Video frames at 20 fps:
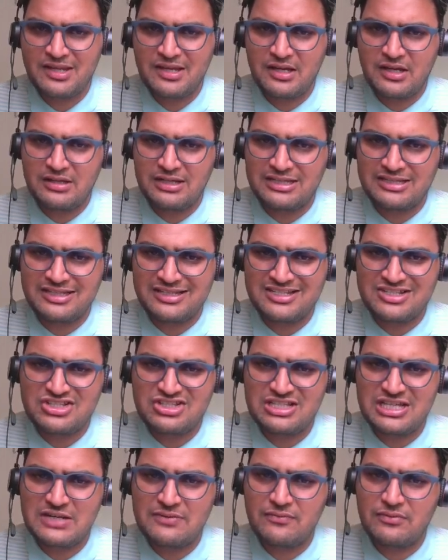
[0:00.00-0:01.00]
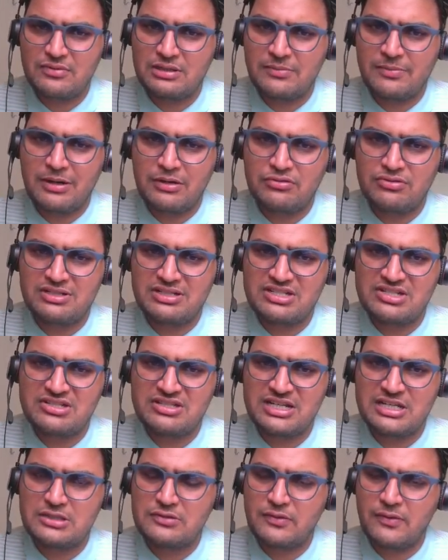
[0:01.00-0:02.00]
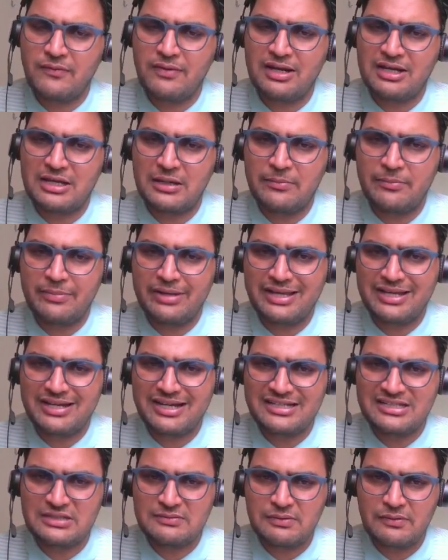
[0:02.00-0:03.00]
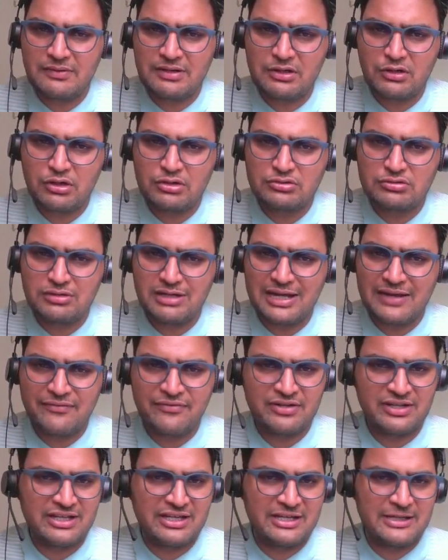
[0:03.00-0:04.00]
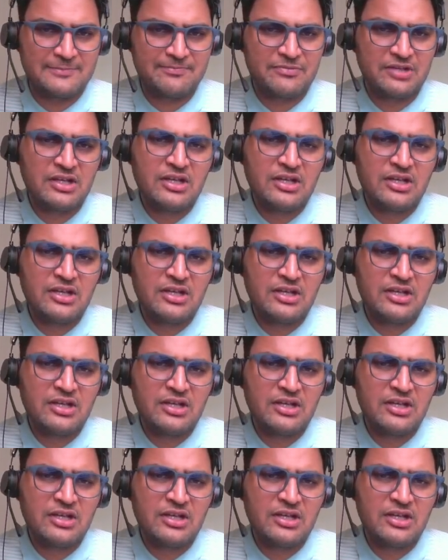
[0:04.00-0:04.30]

Nothing is there, the boundary is there, so we will come back, and then we will go to left here.